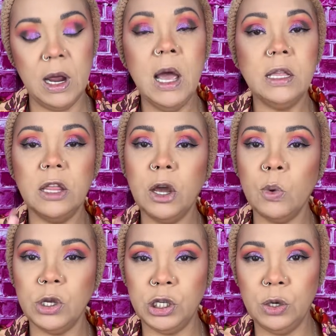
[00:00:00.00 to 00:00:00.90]
Now, there were
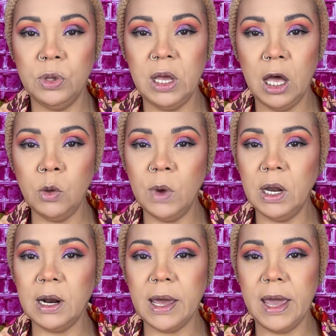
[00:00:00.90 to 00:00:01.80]
two. The other one looked
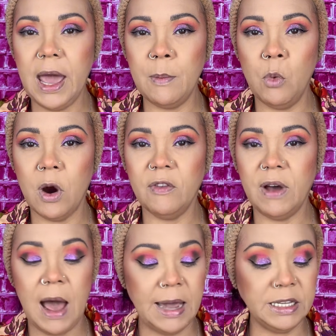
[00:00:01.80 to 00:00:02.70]
like it had more of an
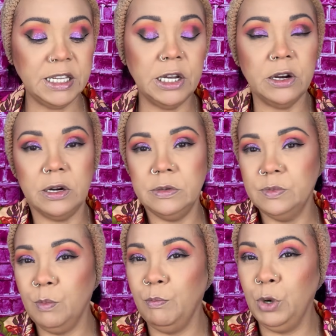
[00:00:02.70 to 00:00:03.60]
icier
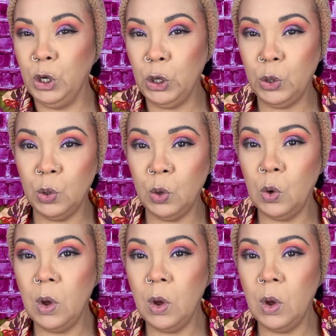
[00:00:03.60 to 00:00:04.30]
blue,